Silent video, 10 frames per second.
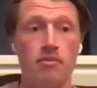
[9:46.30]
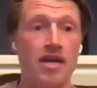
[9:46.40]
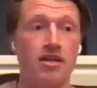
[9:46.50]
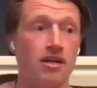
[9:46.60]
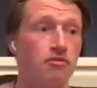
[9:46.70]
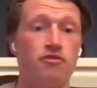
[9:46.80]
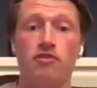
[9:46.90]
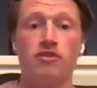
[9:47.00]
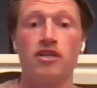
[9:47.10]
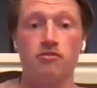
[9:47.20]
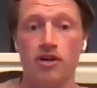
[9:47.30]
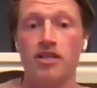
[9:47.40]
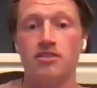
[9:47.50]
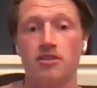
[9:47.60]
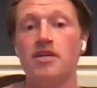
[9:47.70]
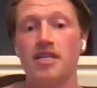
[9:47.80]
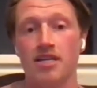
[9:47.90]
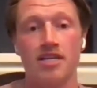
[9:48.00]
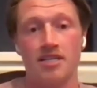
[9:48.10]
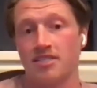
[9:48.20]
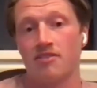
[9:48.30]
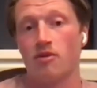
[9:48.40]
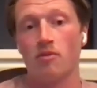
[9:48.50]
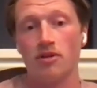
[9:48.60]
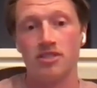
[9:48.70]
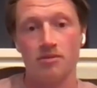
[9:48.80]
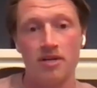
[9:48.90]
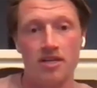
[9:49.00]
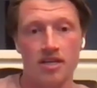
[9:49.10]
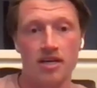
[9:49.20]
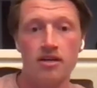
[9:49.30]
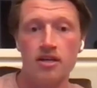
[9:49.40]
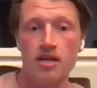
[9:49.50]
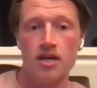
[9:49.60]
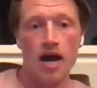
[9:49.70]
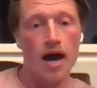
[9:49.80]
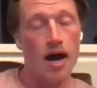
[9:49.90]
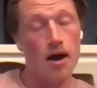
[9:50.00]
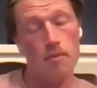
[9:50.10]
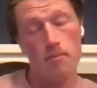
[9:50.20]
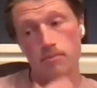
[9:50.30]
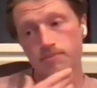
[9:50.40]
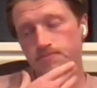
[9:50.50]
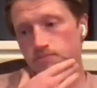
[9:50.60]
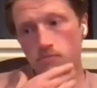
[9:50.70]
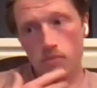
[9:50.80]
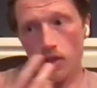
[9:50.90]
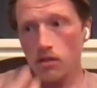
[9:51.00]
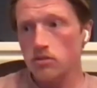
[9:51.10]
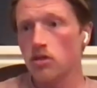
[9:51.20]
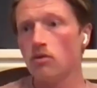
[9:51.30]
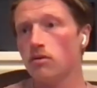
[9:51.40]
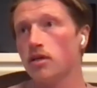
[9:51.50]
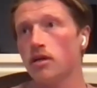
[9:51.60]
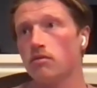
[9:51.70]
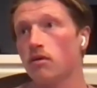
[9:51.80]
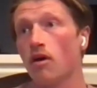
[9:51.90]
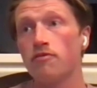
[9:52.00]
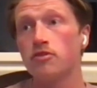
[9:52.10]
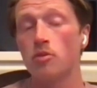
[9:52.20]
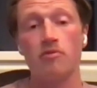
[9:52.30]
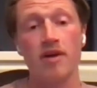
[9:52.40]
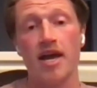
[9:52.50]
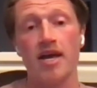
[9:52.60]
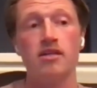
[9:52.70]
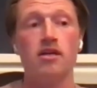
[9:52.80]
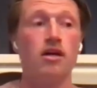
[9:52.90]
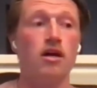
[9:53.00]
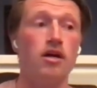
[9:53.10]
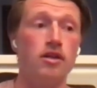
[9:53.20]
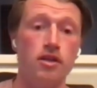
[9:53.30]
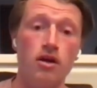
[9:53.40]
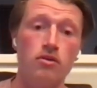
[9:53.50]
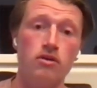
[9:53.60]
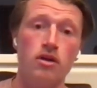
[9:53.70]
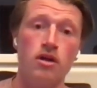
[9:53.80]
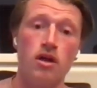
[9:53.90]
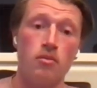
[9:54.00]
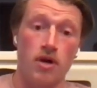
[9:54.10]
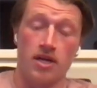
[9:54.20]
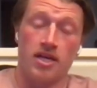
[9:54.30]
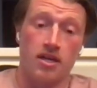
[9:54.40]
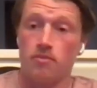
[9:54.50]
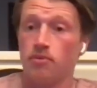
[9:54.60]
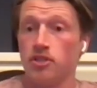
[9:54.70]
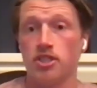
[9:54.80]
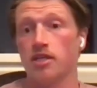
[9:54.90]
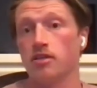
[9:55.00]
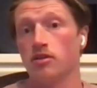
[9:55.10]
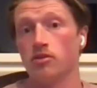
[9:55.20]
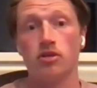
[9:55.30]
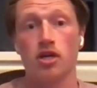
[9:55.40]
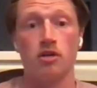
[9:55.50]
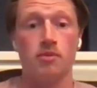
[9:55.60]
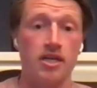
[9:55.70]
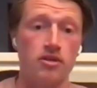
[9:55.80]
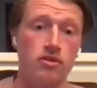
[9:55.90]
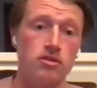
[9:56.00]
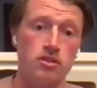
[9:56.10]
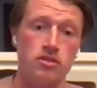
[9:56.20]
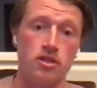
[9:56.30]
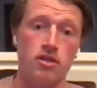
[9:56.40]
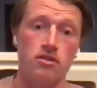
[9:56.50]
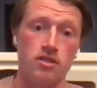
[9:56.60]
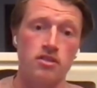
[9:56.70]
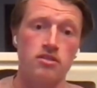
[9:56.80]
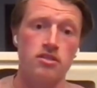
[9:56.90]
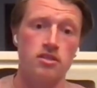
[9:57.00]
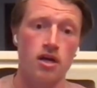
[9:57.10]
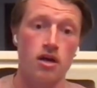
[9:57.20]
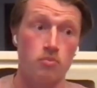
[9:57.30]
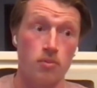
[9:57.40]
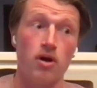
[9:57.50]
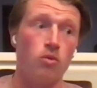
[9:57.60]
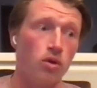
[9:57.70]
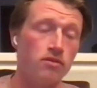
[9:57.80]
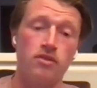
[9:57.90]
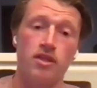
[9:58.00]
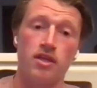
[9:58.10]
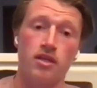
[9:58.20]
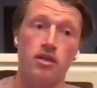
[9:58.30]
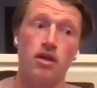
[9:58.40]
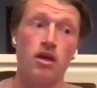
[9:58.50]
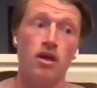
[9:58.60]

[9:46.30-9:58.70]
made like 15 friends immediately because everyone wanted a burger. Yes. Um so you know, off the top of my head, no. But yeah. again, I appreciate, you know, you can kind of be ignorant to certain things. Uh, yeah. But one thing